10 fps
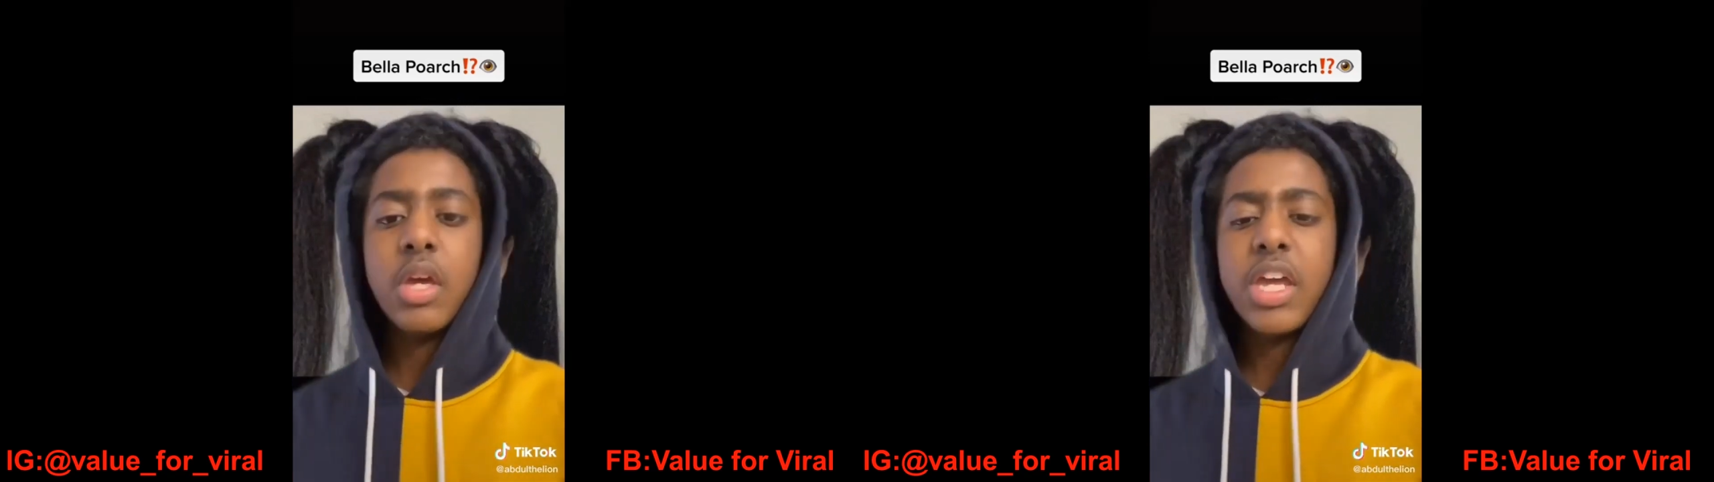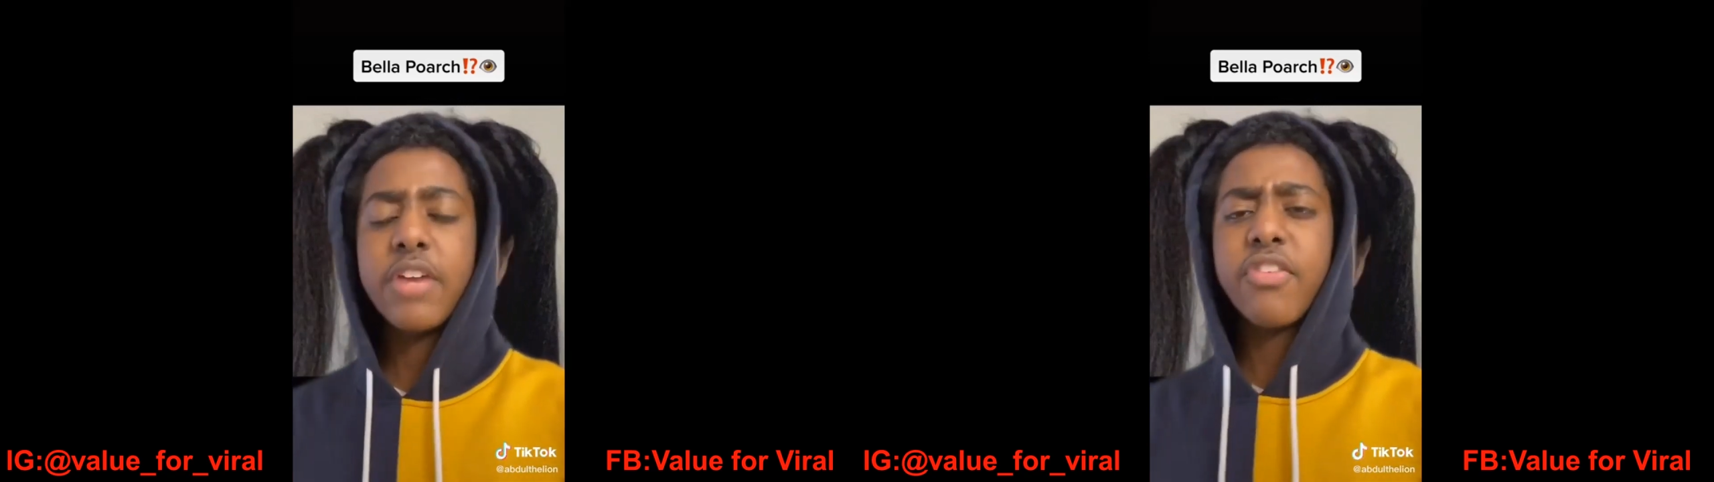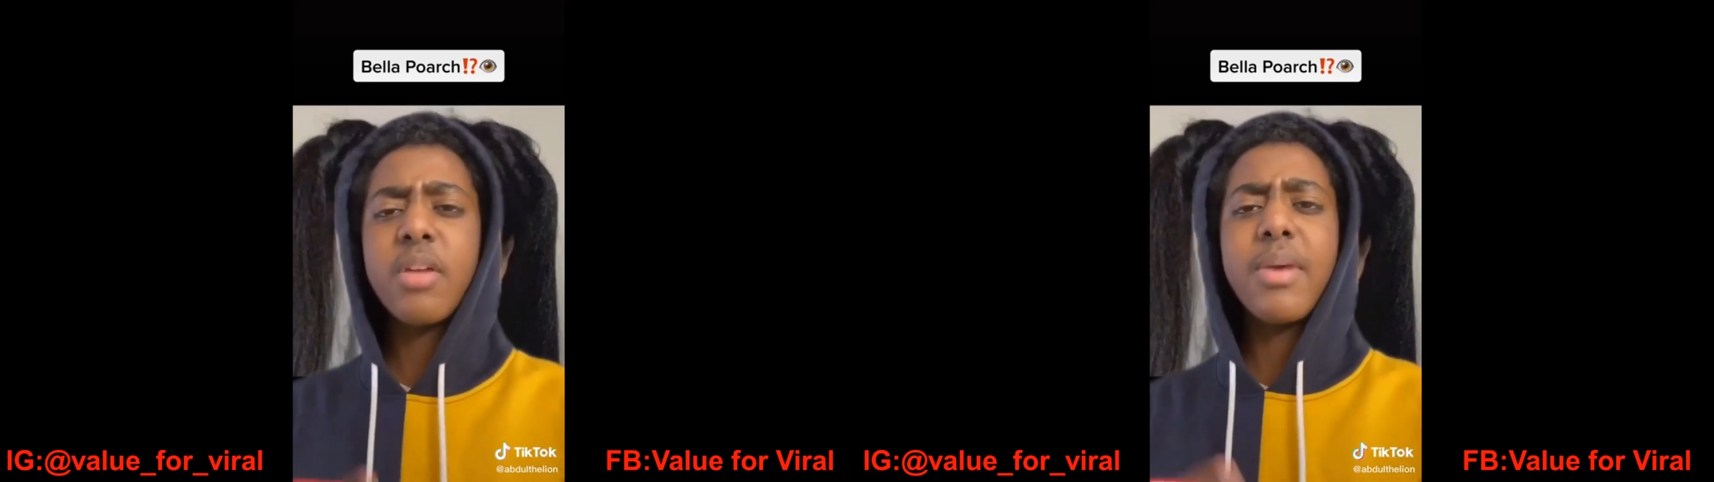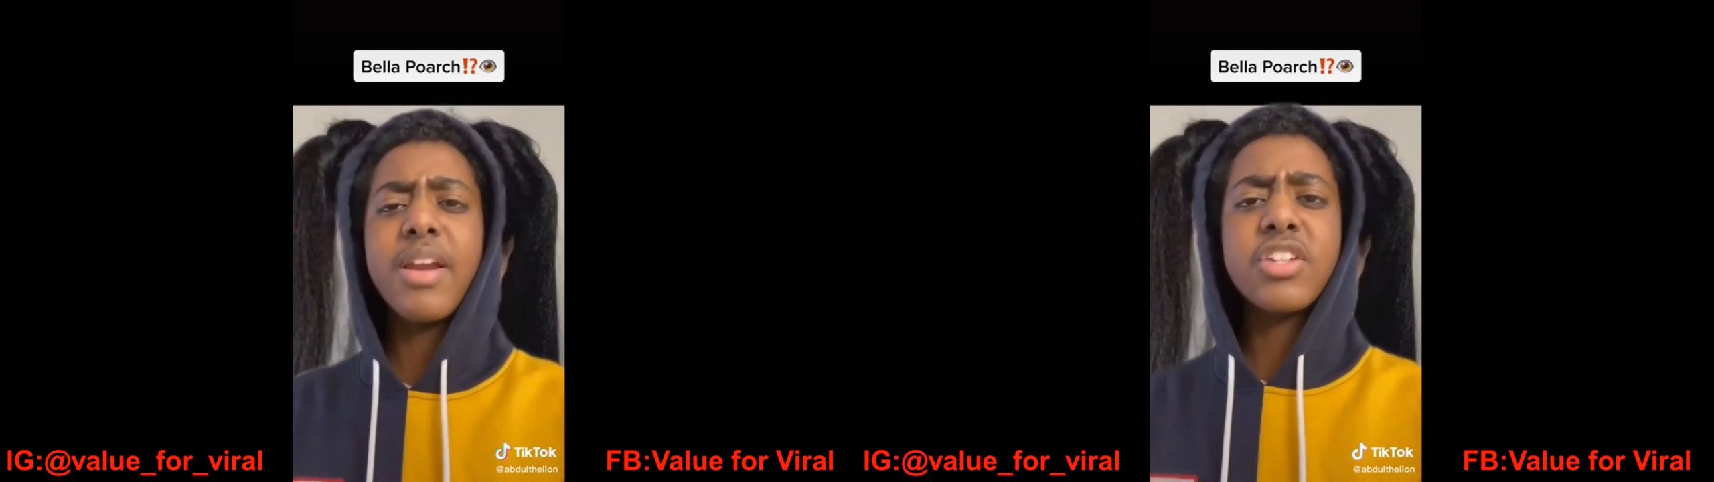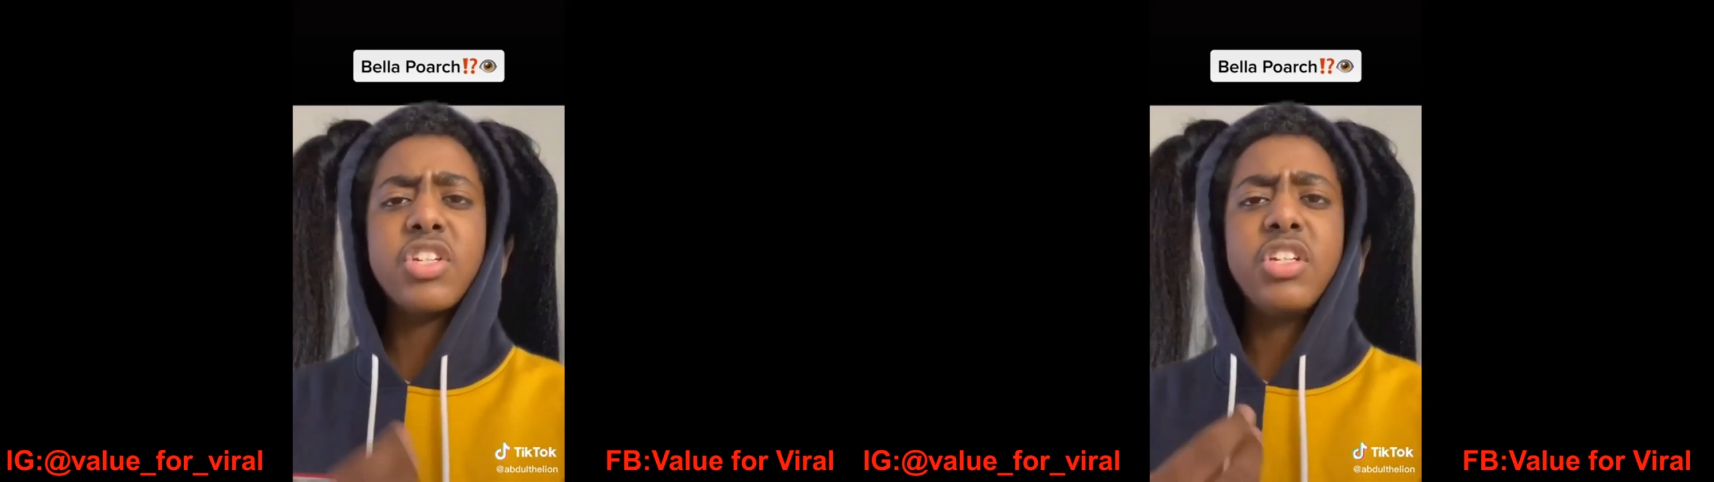And a friend of mine
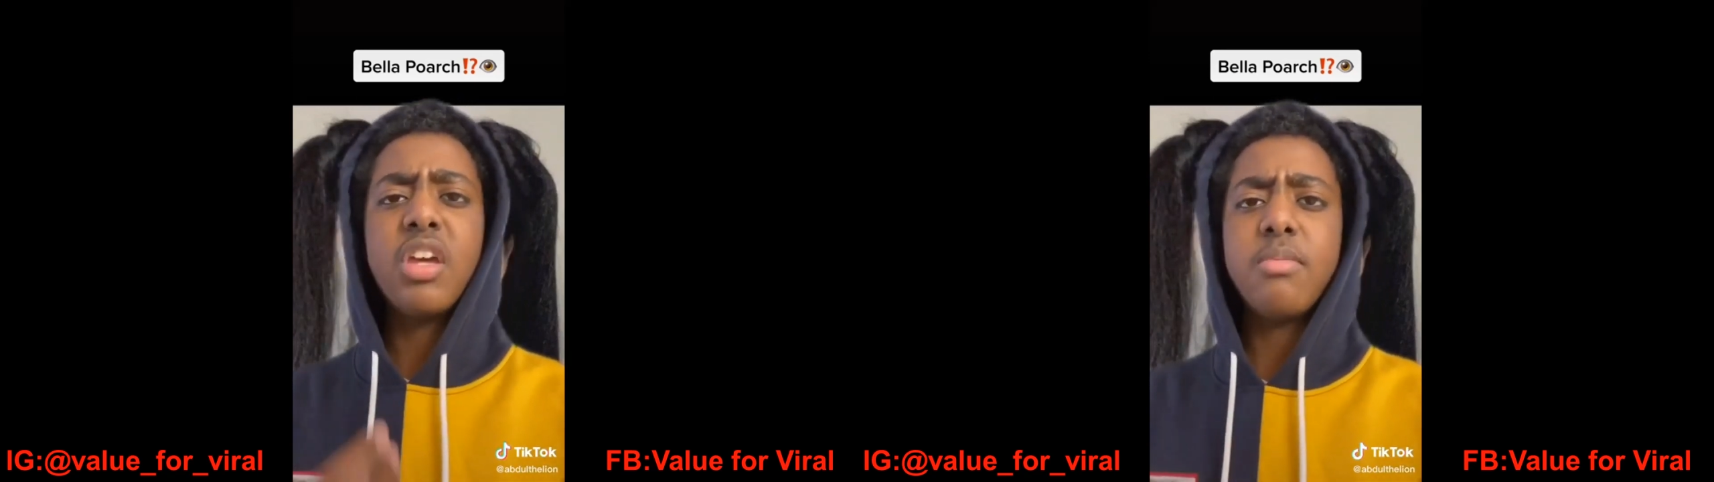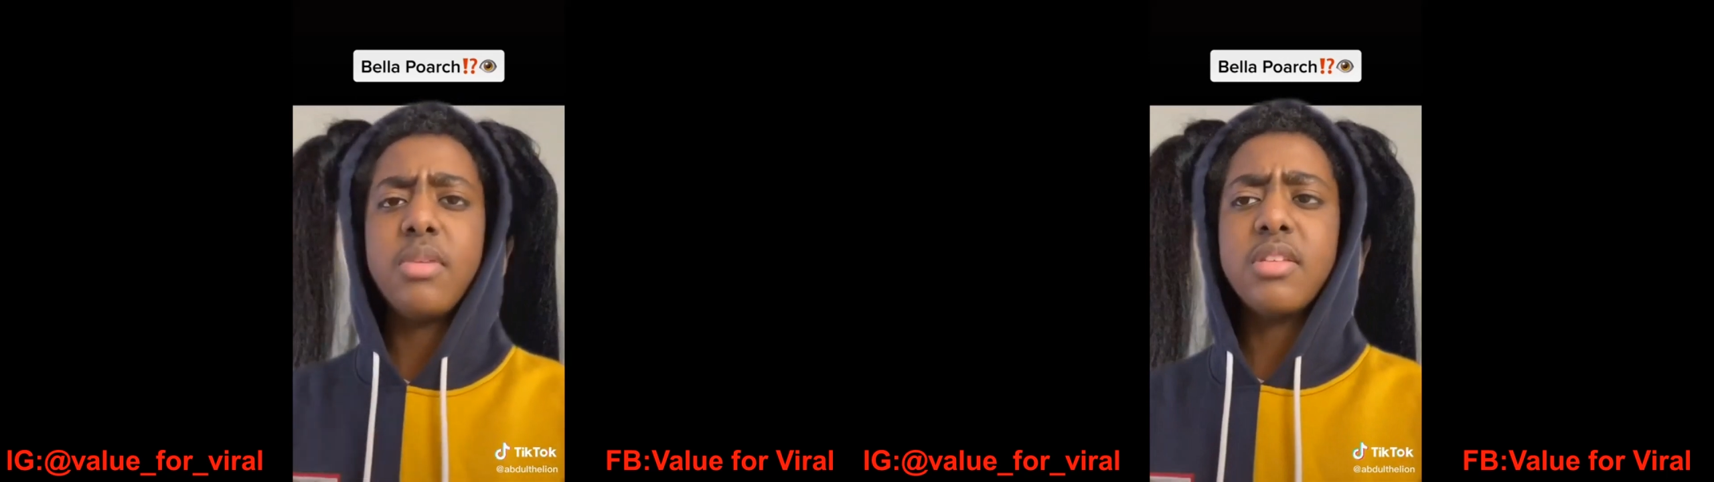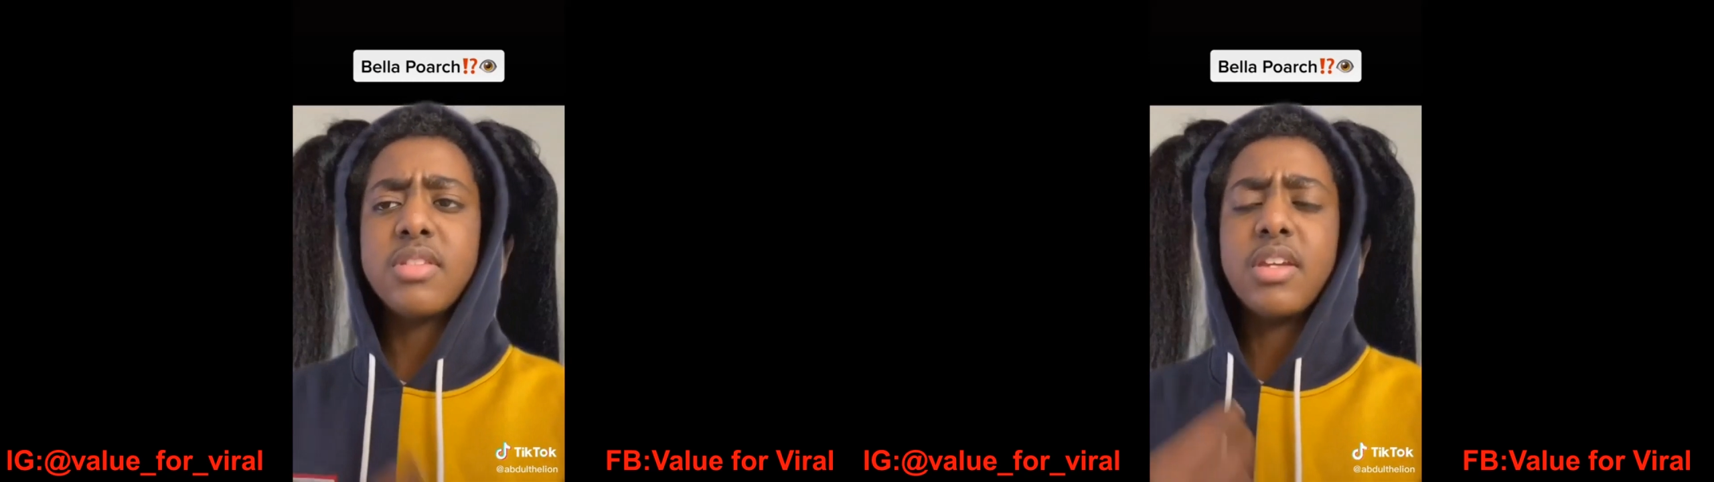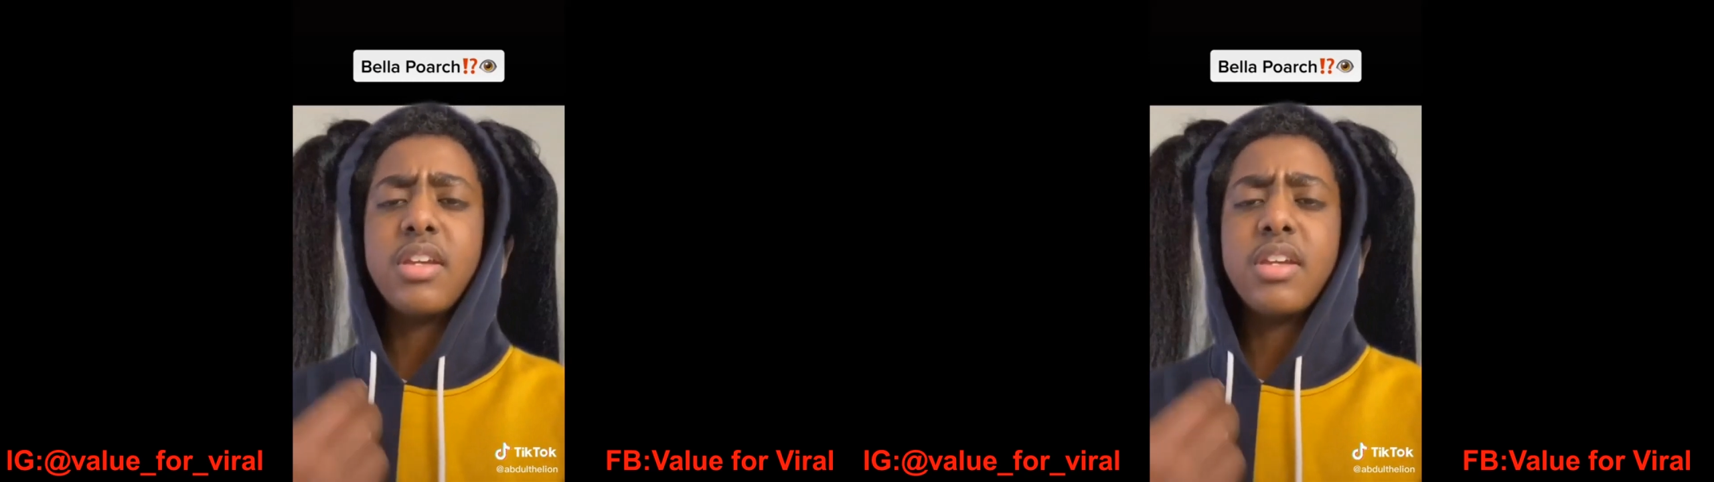actually DM'd me and said,